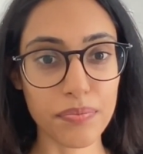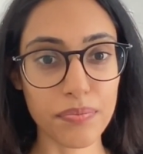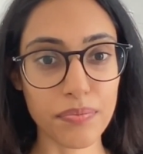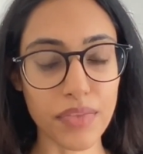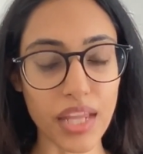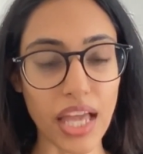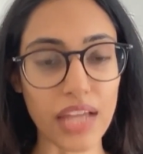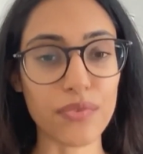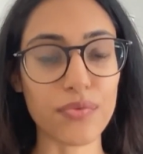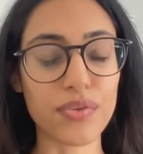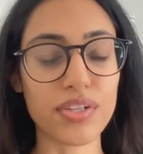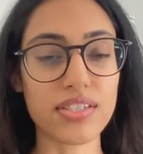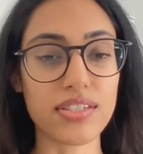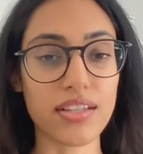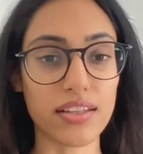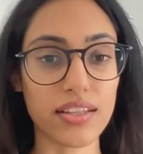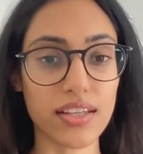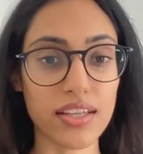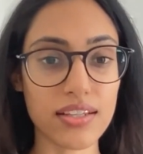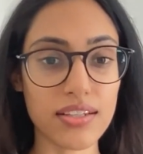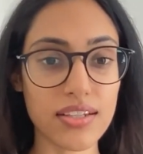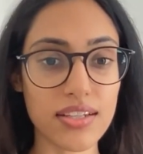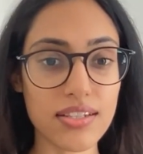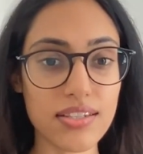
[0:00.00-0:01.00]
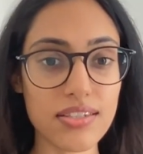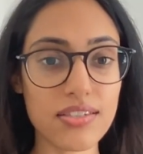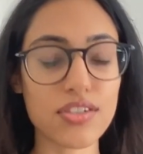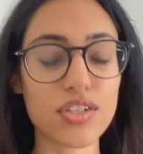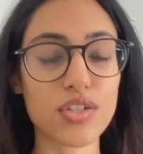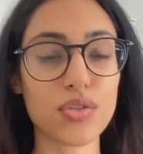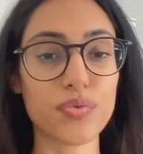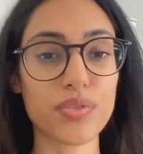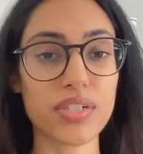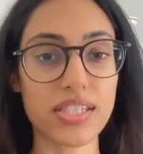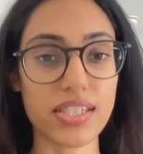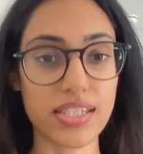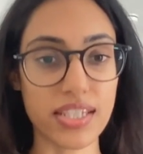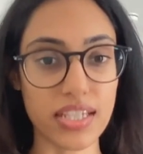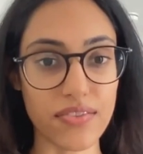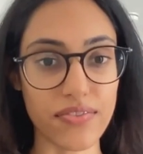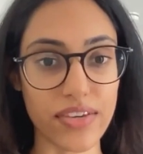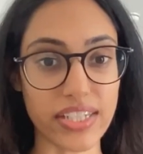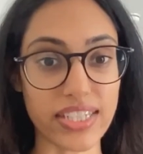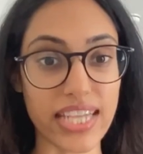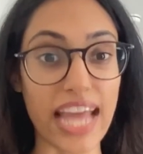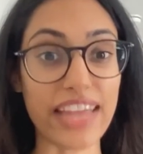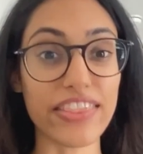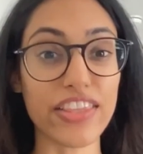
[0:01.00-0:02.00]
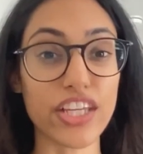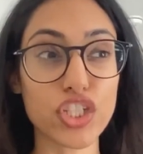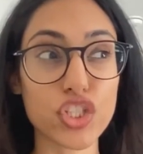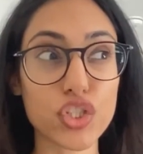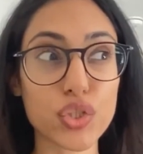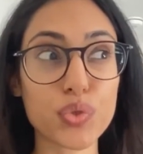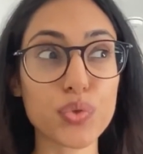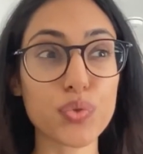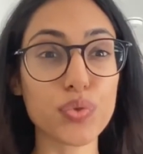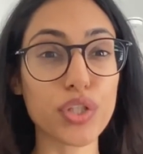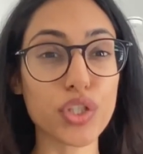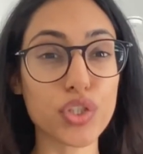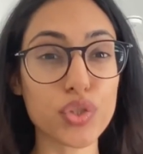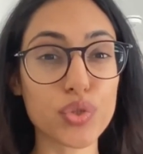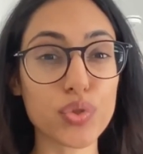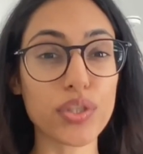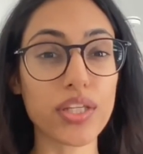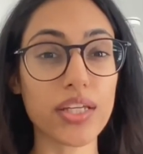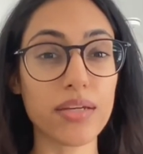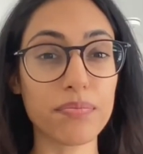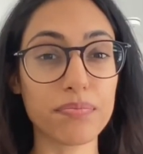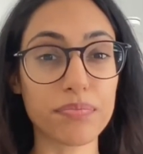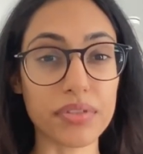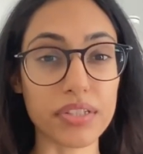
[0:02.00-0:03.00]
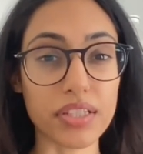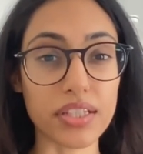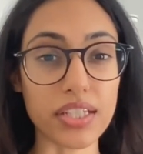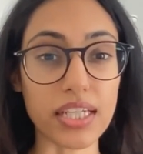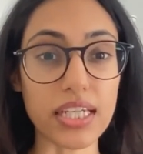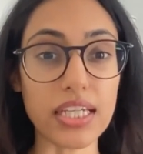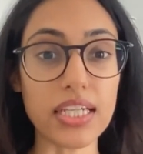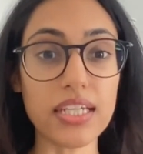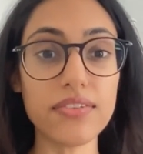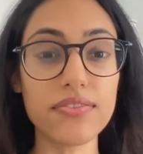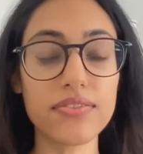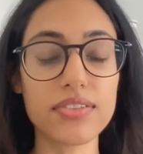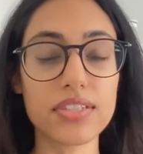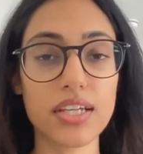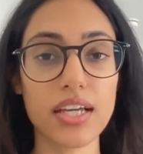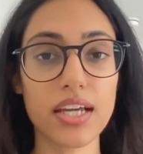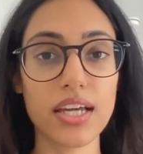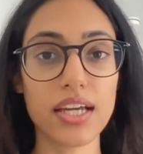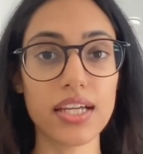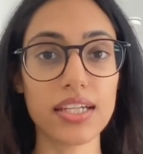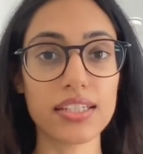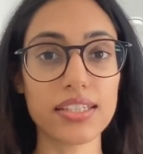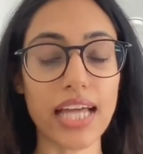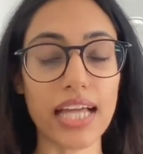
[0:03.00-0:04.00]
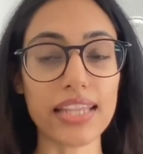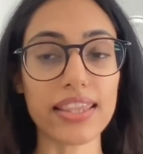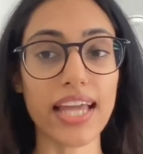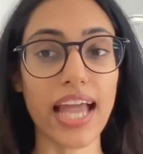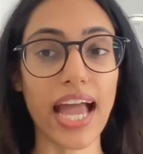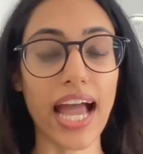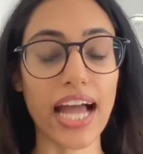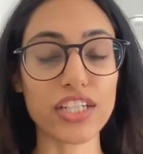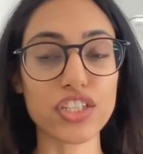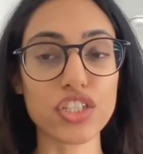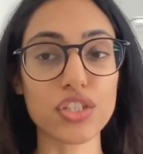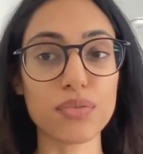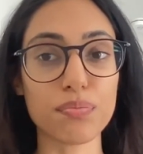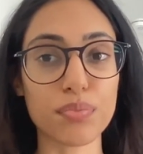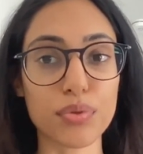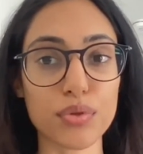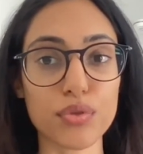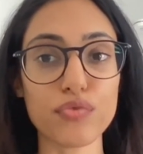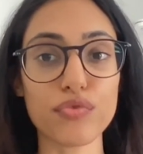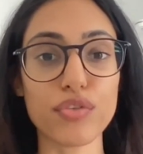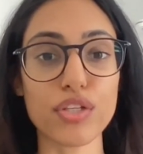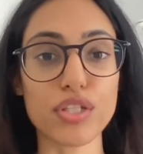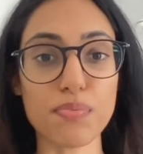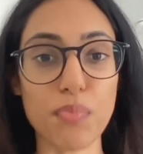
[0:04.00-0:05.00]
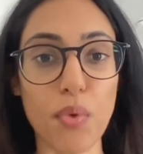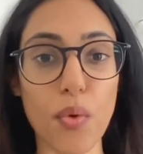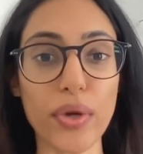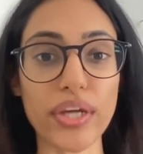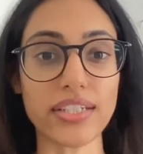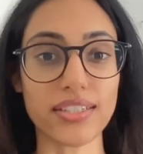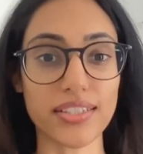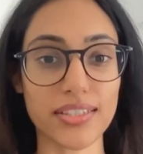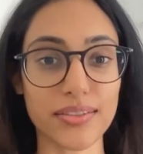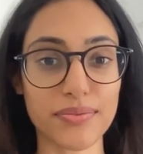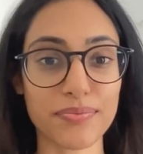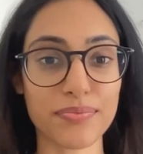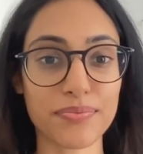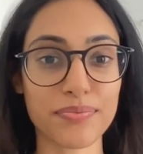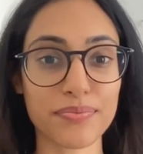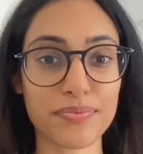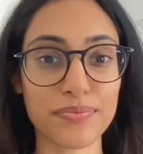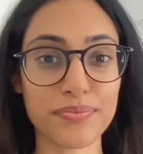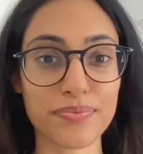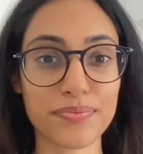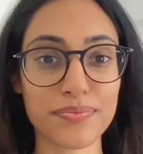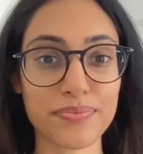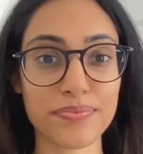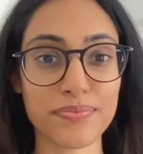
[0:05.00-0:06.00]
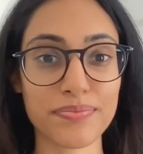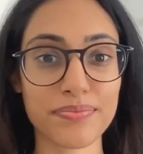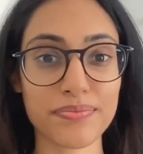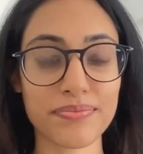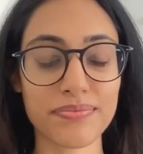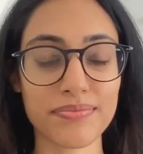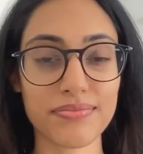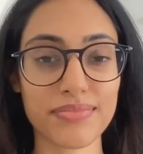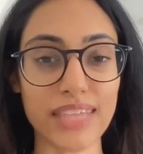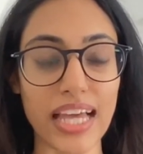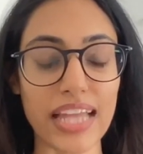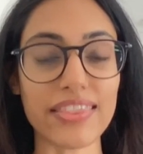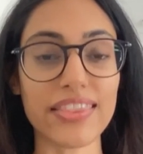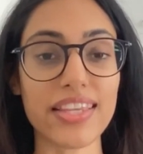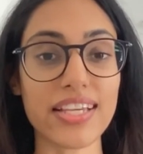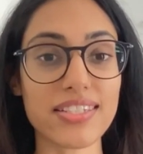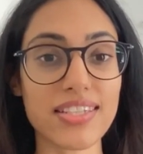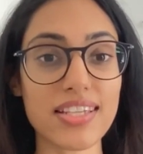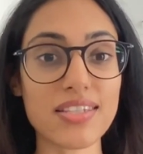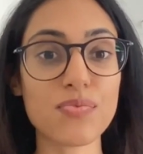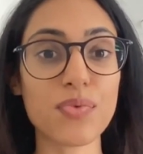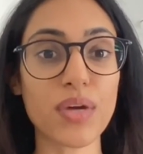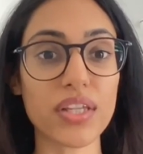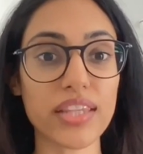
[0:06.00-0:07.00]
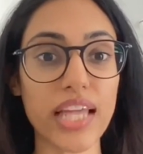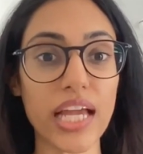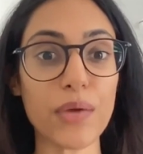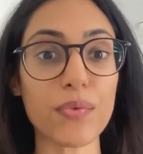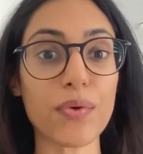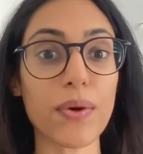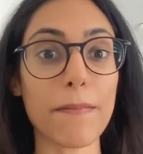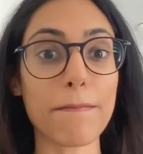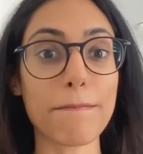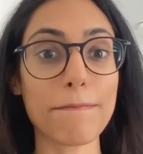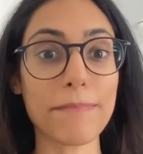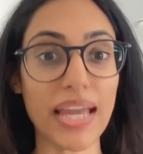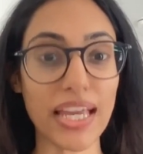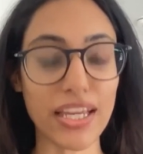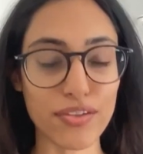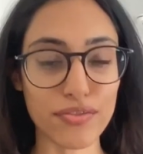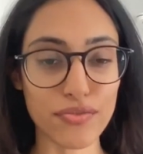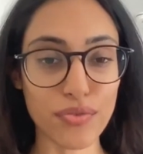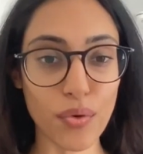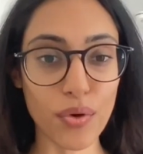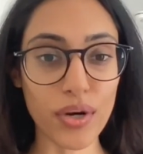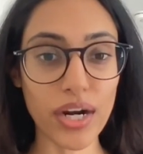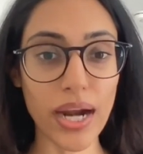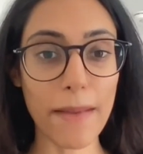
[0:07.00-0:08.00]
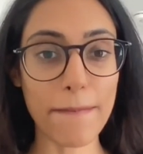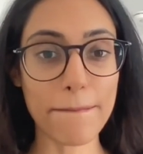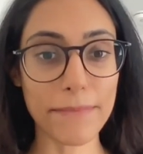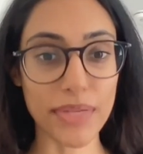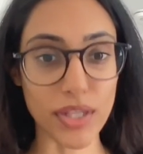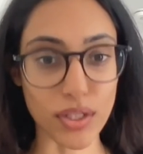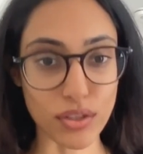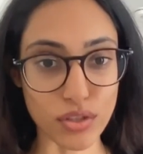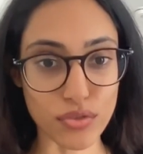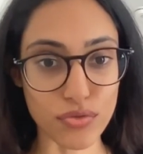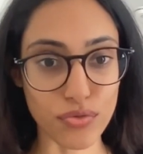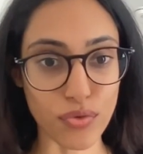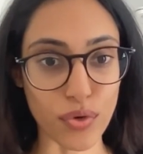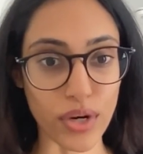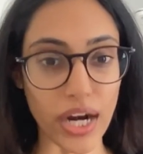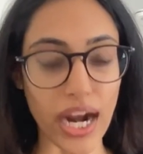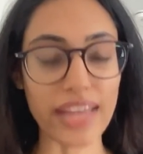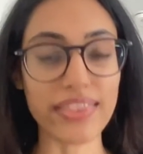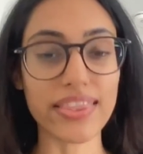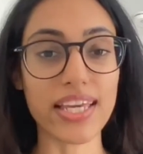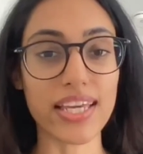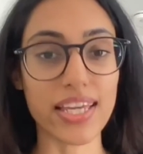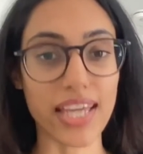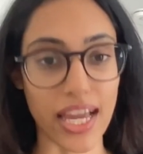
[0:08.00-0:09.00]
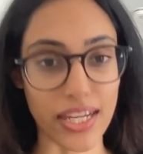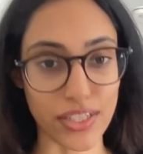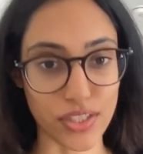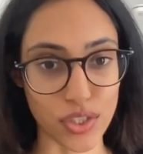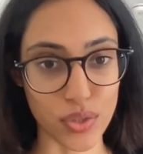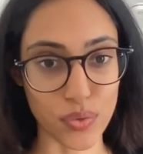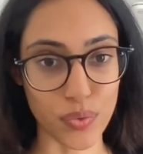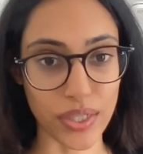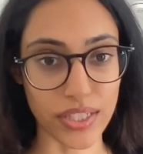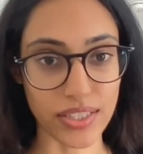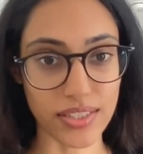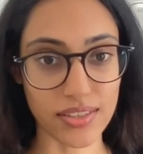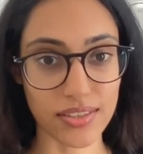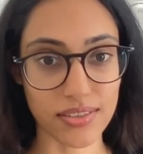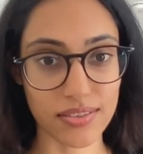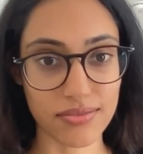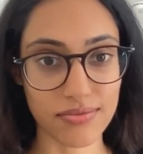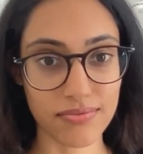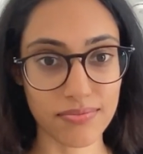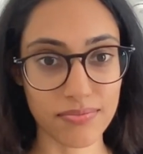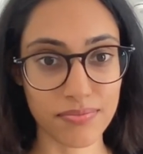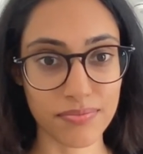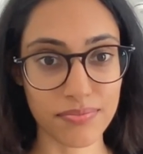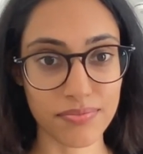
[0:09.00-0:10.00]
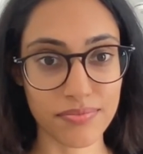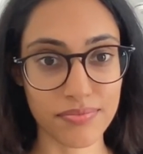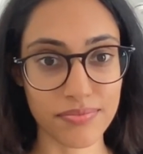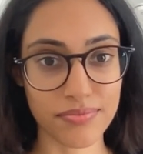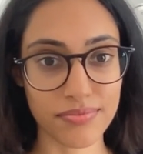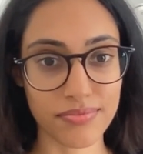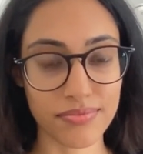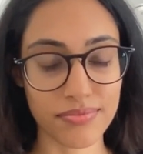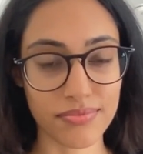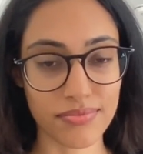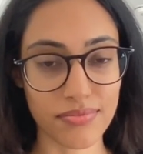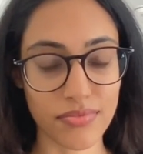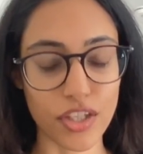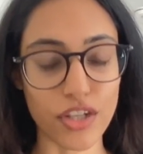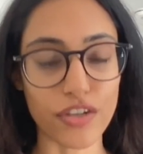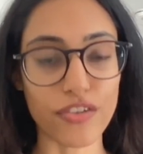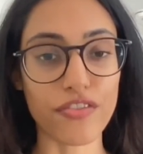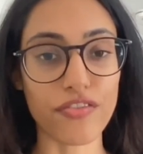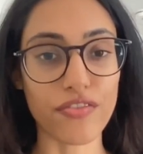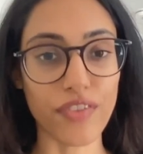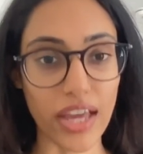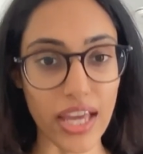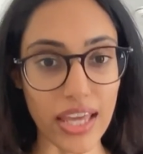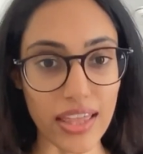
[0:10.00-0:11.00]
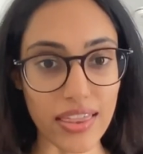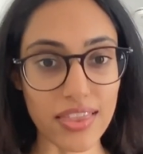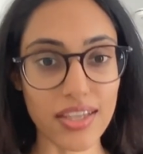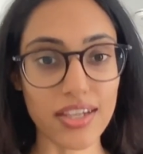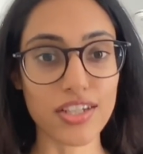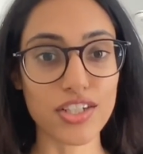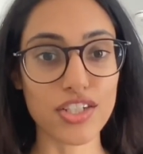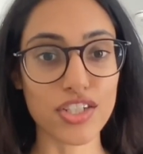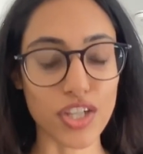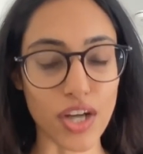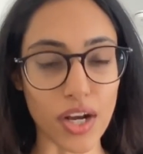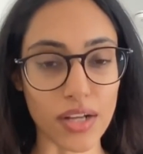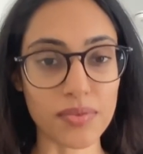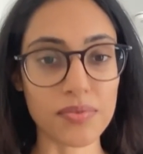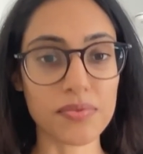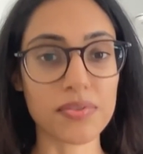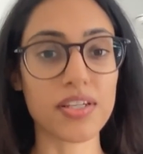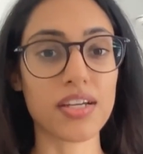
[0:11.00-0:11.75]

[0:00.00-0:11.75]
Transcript: and resilience to receive it. And they truly, truly believed that they had to prove this point, that this is what they were made for and built for, and they can do it. Their faith took them to